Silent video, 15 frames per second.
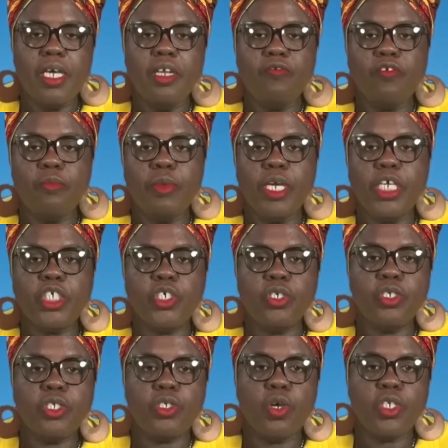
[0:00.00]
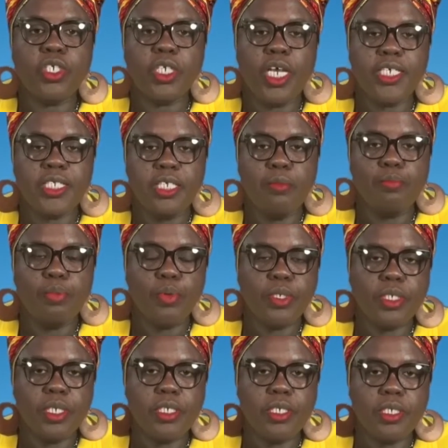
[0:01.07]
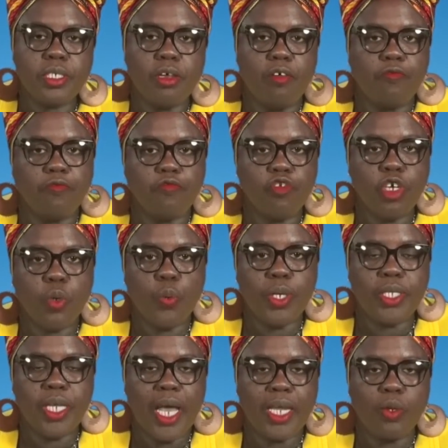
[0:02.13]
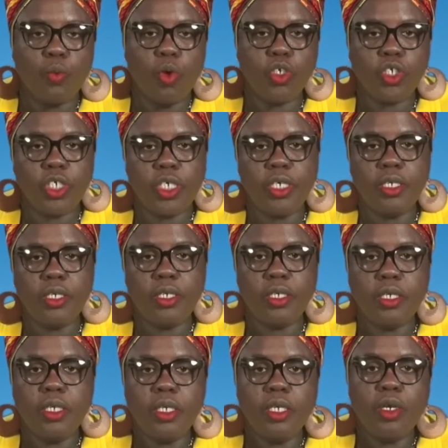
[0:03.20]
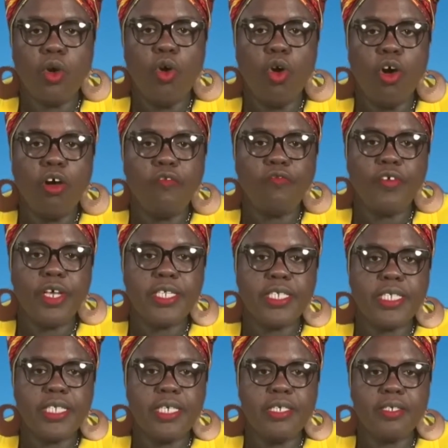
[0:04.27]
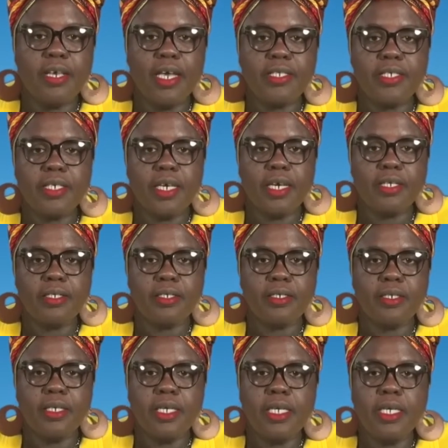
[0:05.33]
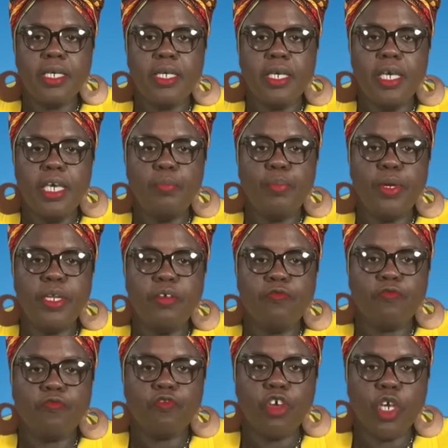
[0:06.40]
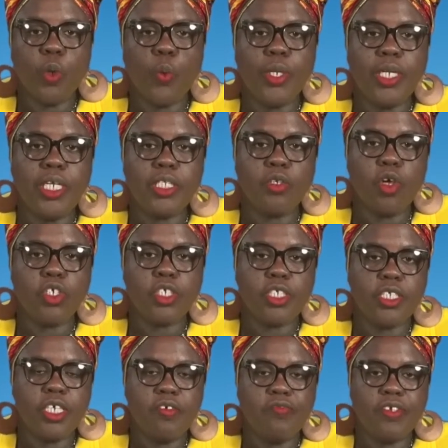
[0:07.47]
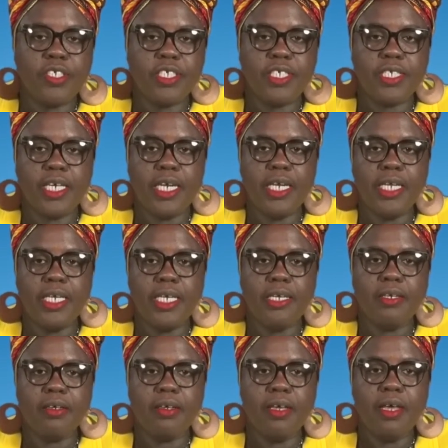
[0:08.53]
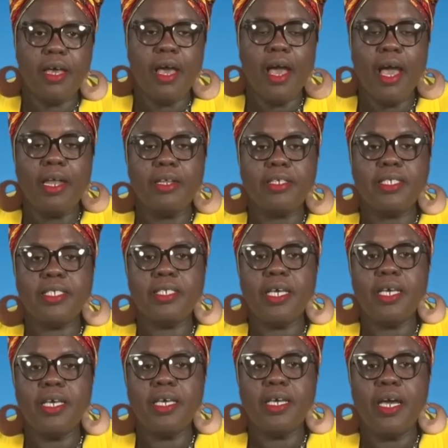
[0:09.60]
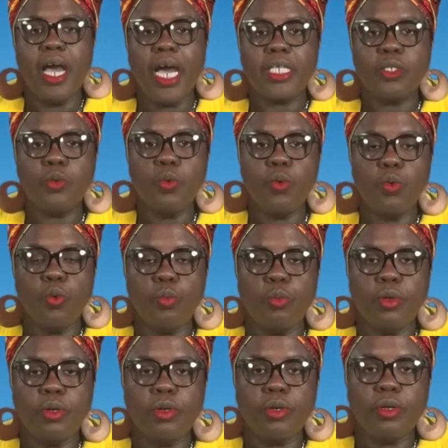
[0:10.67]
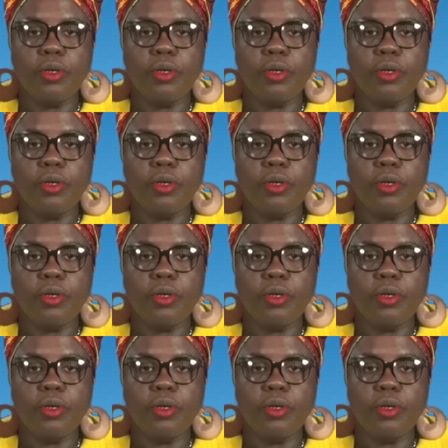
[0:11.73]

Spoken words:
Information such as the importance of frequent hand washing, cough and sneeze etiquette, keeping frequently touched surfaces clean, and staying at home.